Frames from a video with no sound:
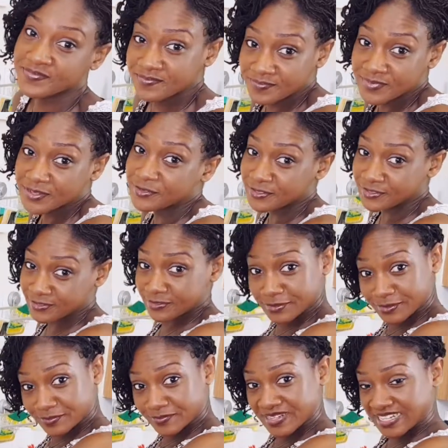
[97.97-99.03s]
because
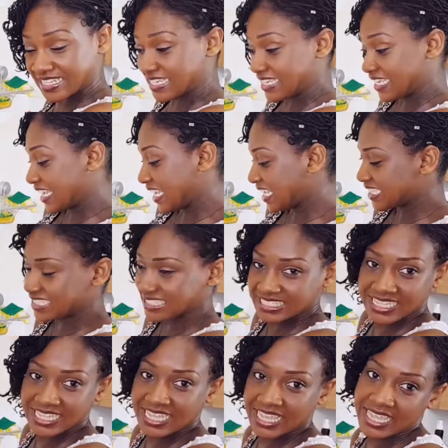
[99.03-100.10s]
normally
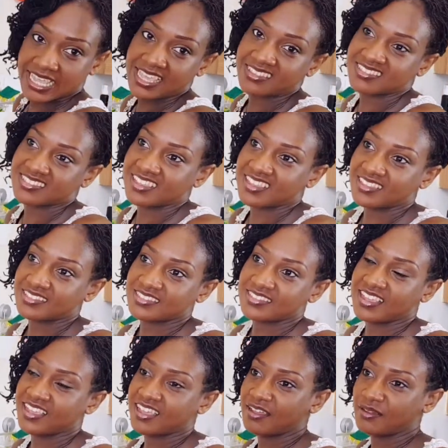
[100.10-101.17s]
it's
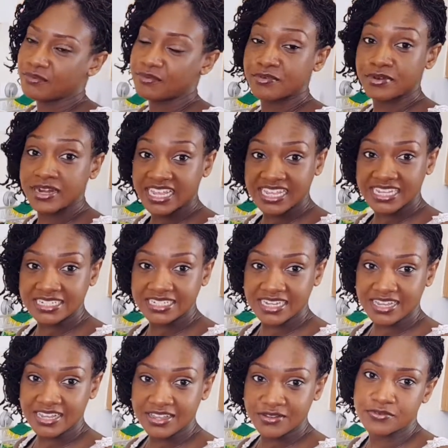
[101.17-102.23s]
red
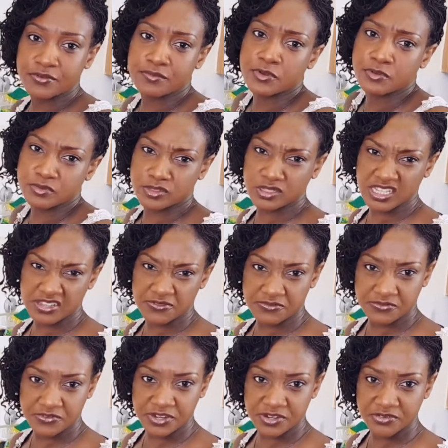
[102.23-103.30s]
from home, so they are
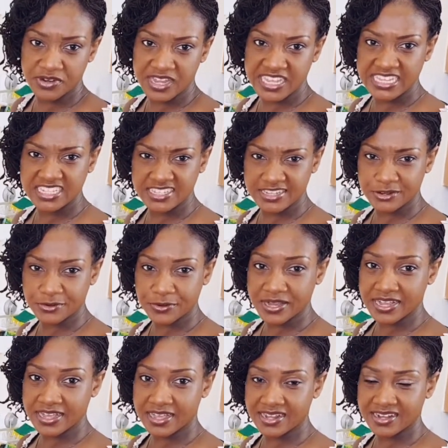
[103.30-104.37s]
free range, they are
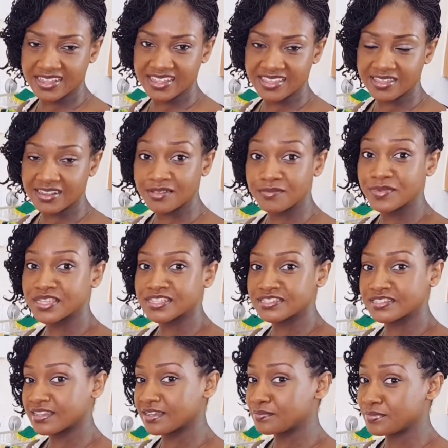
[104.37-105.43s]
organic, and it makes
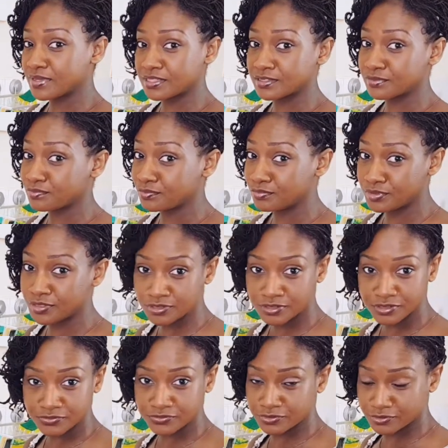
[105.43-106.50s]
their meat
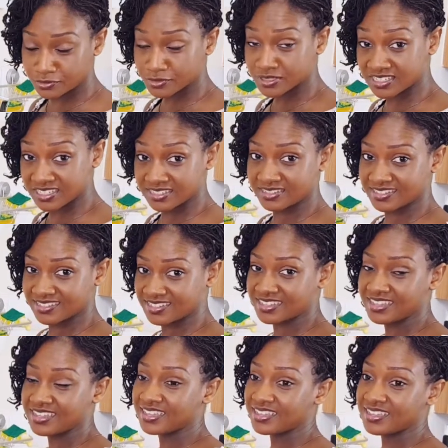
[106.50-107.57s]
beautiful, so tasty,
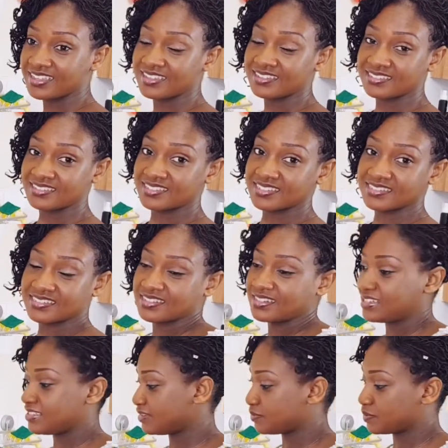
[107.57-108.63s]
and just a
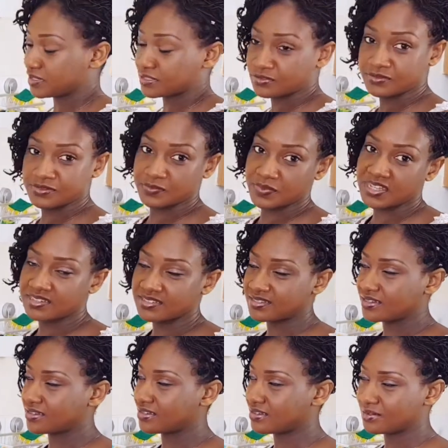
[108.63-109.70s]
little bit of spice and
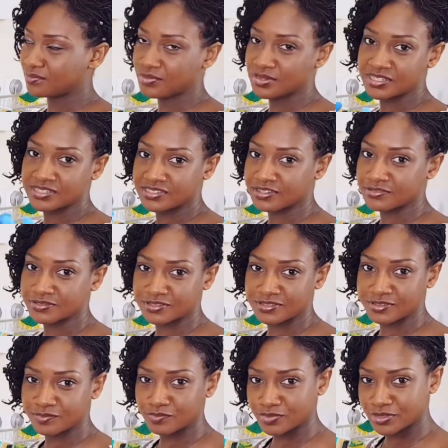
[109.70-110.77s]
it brings out
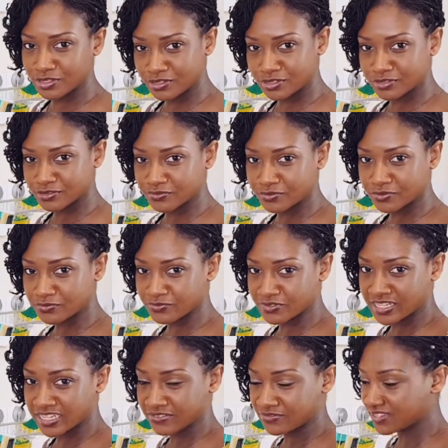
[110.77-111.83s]
the beautiful
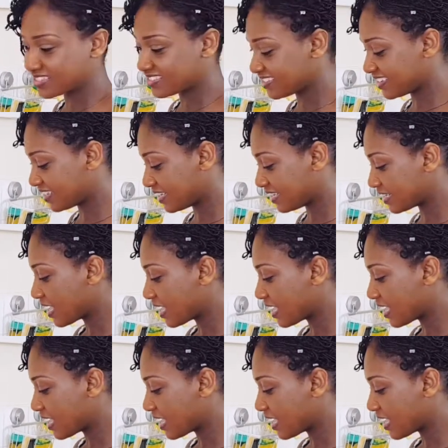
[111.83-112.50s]
flavors in it.